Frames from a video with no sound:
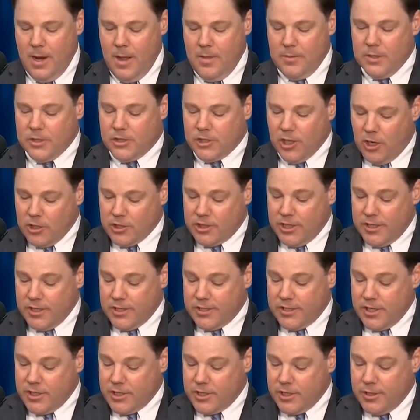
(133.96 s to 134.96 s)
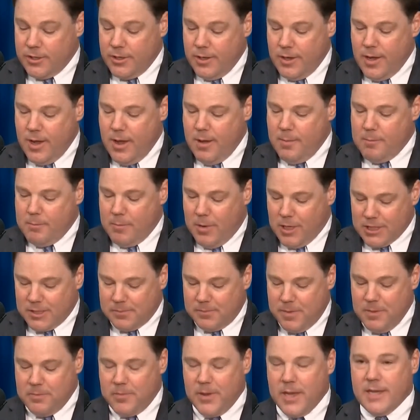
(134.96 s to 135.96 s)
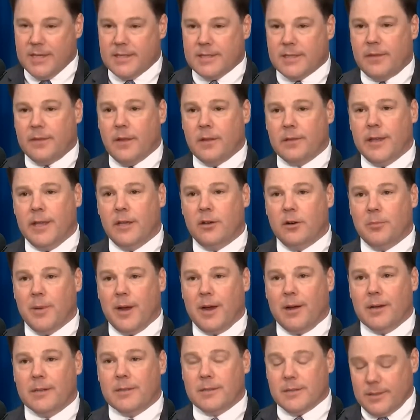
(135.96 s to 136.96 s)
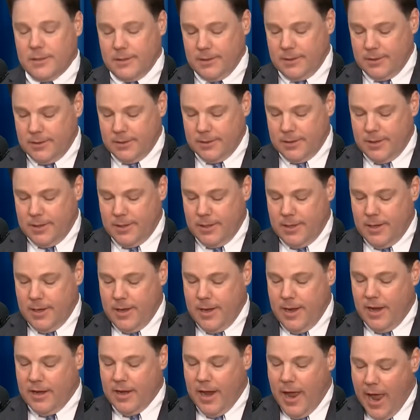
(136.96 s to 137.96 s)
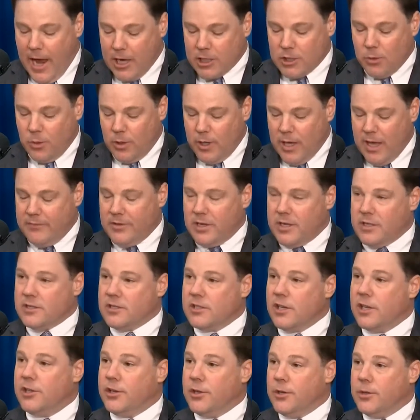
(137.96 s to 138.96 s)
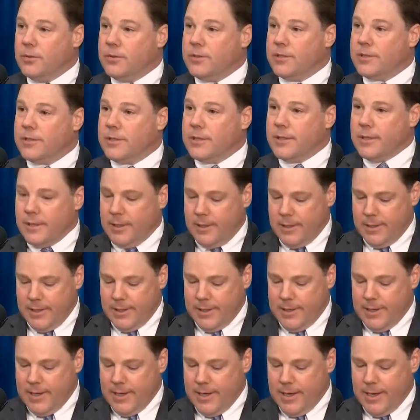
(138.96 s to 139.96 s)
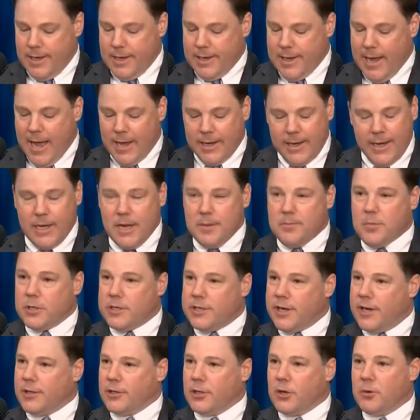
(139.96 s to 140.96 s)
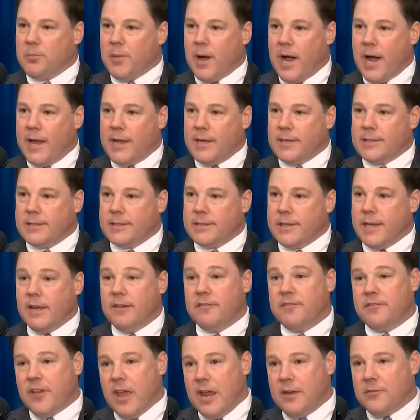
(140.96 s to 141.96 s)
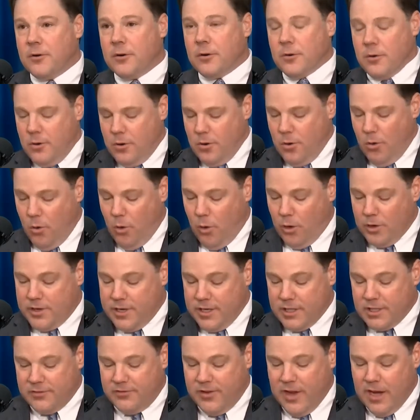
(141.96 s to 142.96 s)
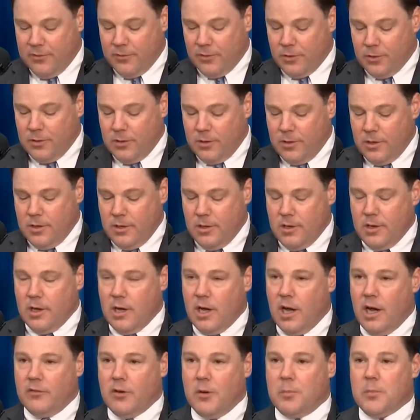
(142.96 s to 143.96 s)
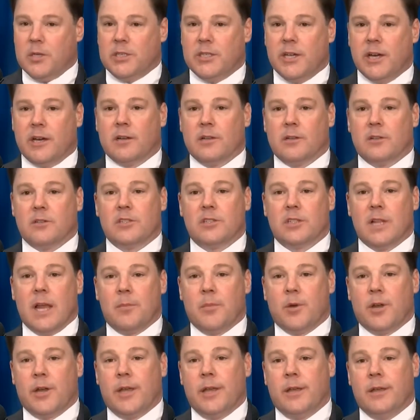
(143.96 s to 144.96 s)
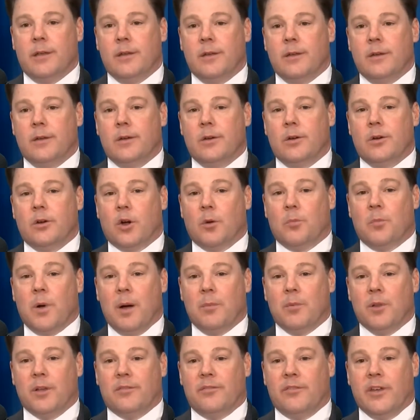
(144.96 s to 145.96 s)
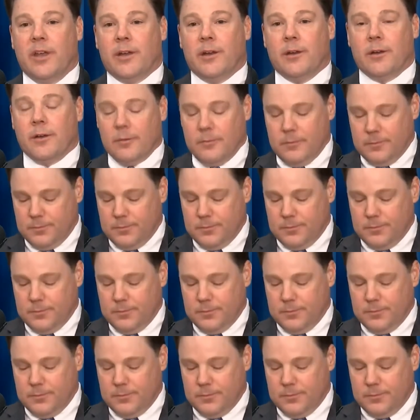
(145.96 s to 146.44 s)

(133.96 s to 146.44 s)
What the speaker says: The charging decision must be based on the legal merits and actual evidence adduced, not any particular bias in favor or disfavor of a particular celebrity or public figure.